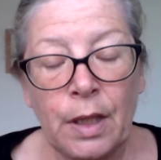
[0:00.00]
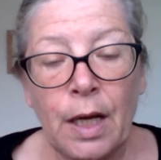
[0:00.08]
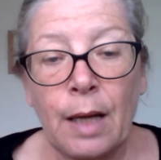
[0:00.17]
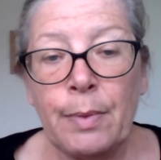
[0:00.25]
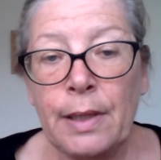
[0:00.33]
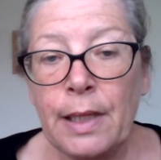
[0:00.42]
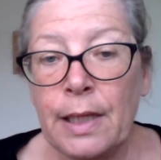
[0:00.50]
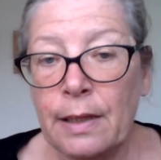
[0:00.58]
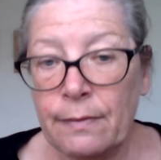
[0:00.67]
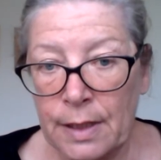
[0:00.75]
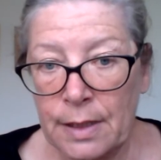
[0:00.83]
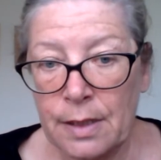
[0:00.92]
I
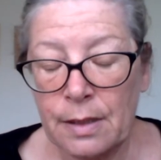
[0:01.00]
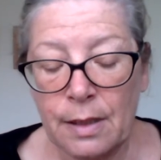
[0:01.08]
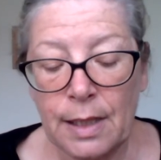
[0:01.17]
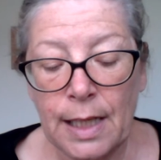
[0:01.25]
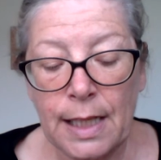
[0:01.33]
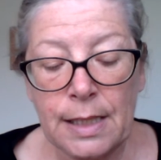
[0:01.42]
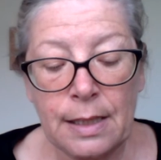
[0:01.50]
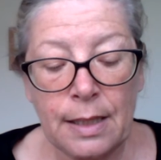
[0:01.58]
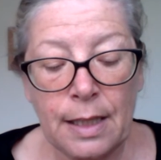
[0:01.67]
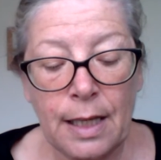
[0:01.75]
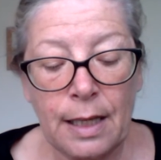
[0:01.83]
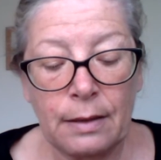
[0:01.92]
believe Linton had laid it
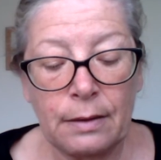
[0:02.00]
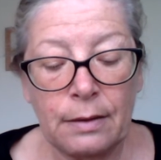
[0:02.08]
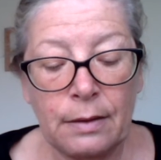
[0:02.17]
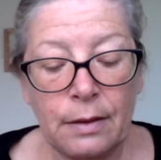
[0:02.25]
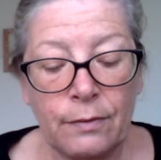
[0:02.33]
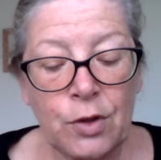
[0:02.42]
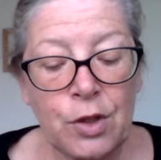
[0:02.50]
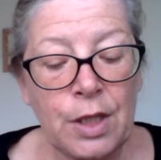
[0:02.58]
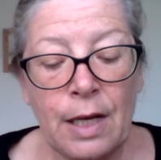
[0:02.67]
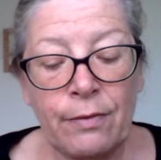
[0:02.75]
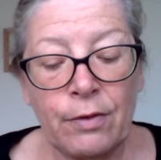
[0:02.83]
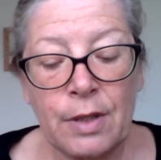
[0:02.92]
there, for she
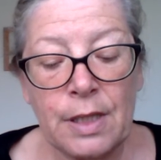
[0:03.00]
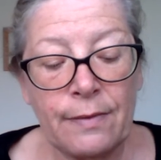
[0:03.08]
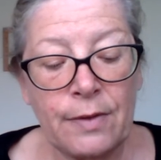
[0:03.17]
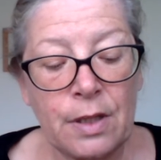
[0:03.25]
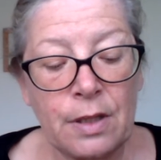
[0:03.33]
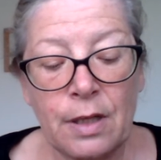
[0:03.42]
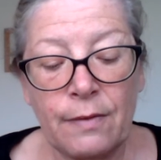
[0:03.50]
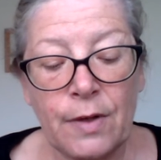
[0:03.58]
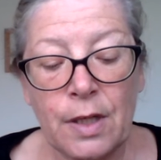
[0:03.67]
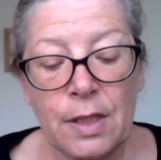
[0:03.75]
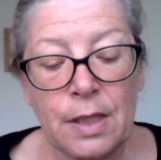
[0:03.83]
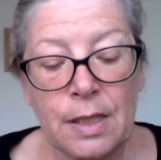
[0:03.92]
never endeavoured to
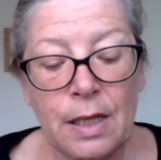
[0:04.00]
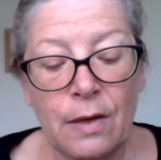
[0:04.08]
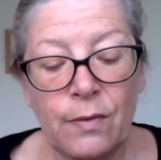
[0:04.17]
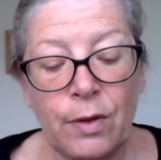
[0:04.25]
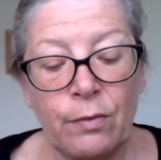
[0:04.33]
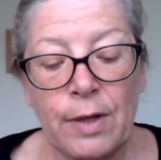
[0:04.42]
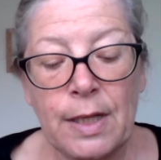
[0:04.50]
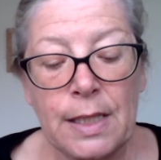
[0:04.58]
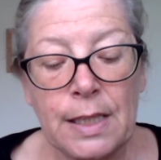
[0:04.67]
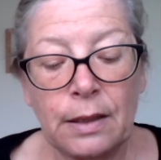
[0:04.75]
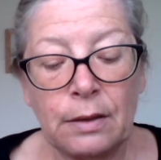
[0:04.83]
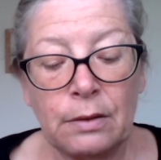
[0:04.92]
divert herself with
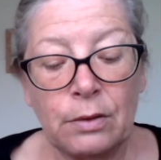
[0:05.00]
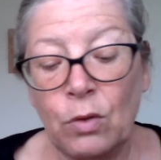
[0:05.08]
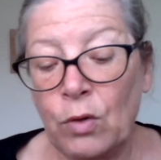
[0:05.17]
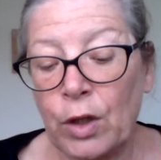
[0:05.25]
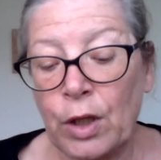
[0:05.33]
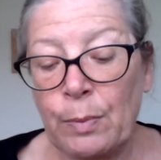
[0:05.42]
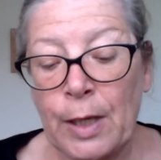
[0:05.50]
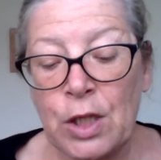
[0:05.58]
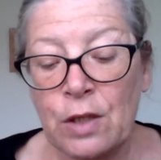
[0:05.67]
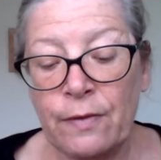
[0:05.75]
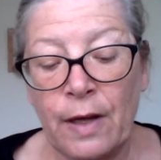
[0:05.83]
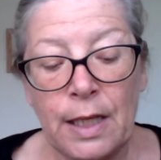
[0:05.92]
reading, or
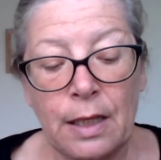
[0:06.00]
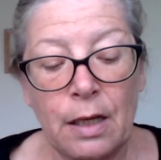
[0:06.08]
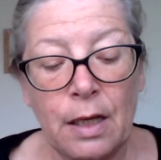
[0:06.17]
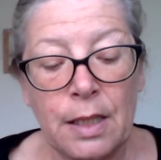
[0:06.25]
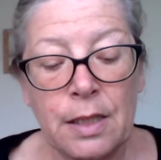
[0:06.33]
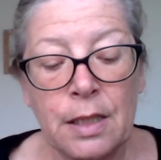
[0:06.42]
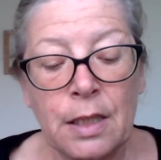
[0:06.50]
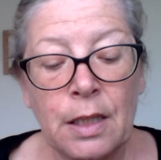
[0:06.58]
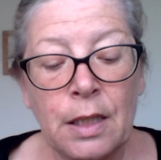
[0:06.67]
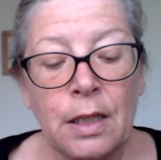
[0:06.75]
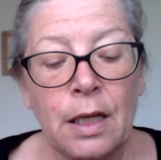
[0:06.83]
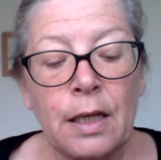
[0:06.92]
occupation of any kind,
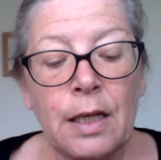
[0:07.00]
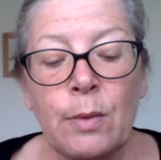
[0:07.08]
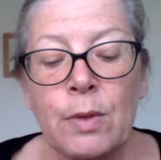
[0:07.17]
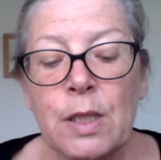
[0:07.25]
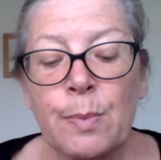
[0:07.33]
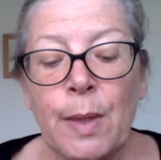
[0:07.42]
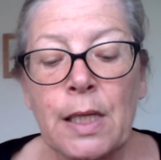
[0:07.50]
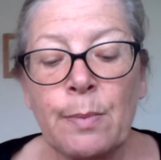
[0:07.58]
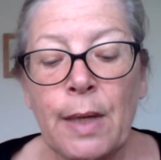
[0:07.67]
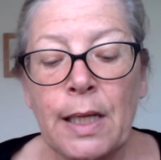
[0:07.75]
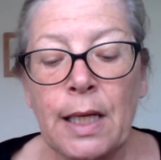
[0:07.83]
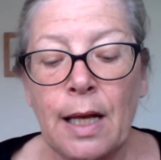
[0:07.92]
and he would spend
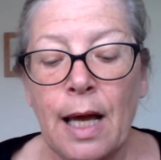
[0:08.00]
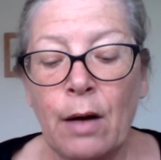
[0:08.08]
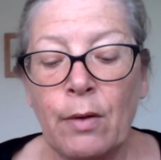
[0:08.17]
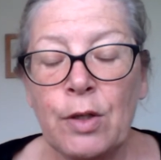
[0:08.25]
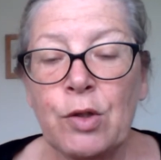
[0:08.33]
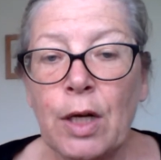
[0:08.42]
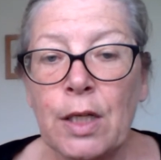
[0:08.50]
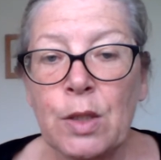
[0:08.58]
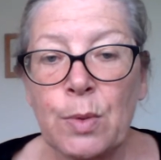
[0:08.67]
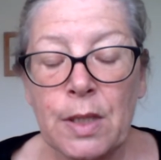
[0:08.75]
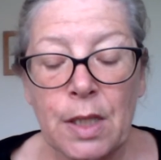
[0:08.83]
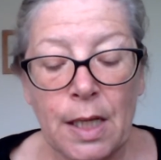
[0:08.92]
many an hour in trying
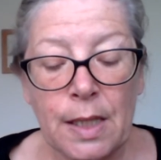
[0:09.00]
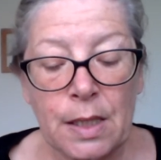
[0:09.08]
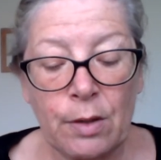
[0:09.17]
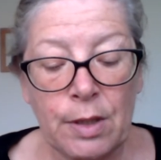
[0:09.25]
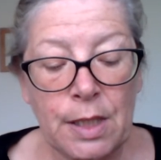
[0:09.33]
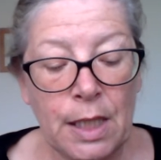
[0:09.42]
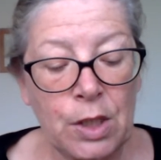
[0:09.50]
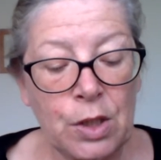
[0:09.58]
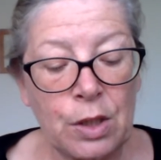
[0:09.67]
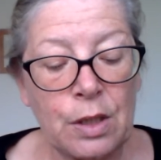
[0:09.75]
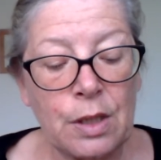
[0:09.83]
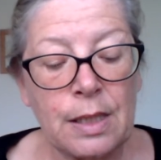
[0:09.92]
to entice her
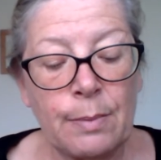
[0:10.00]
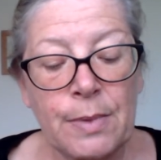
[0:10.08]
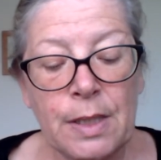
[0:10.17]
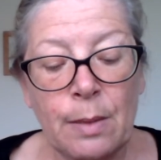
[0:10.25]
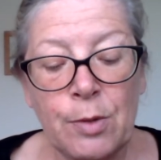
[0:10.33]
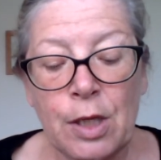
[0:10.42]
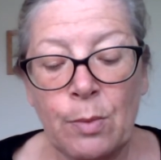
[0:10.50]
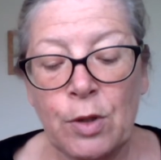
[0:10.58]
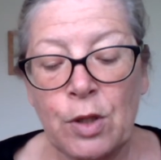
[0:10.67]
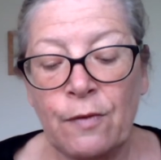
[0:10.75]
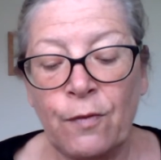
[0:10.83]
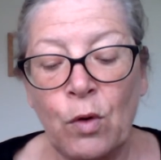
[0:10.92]
attention to some subject which
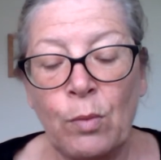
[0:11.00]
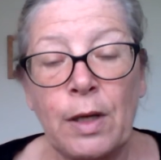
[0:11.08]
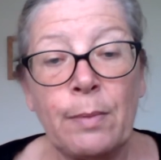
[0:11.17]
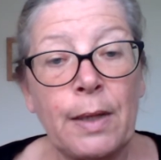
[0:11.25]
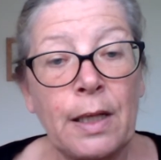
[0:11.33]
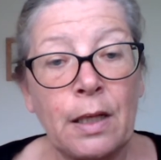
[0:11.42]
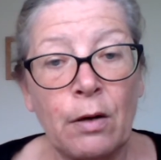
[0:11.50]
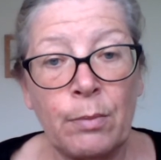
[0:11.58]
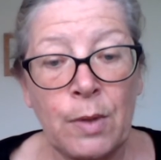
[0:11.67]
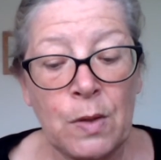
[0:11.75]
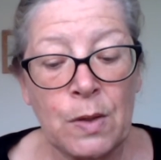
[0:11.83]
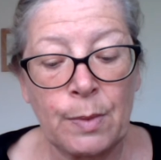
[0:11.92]
had formerly been her
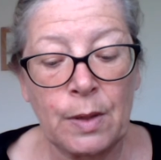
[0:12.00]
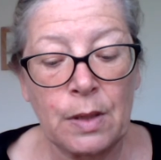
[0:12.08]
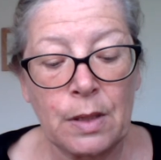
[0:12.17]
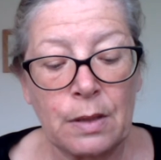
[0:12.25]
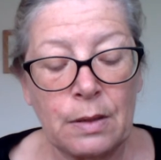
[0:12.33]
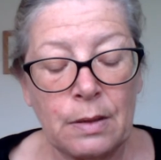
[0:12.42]
amusement.